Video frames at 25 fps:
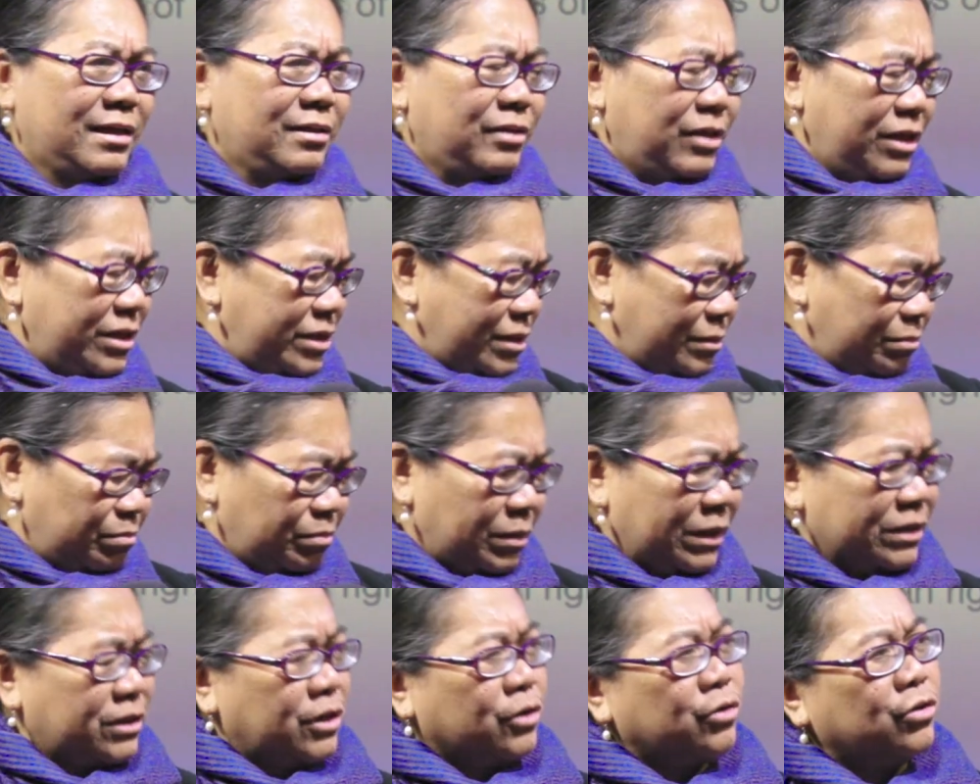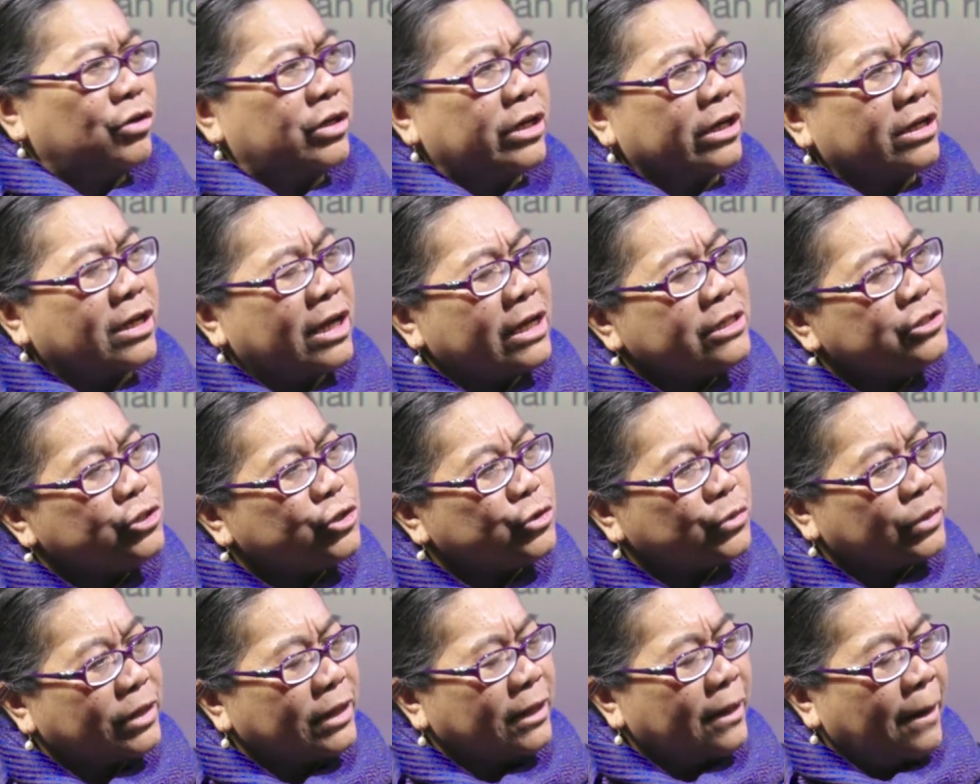in this particular
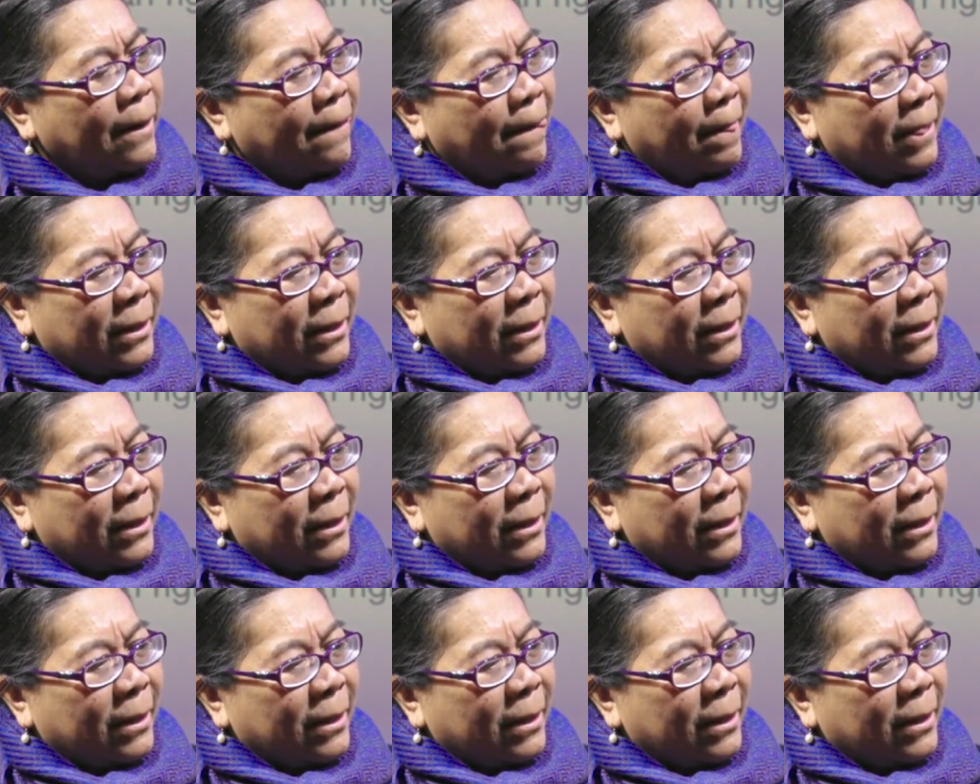country.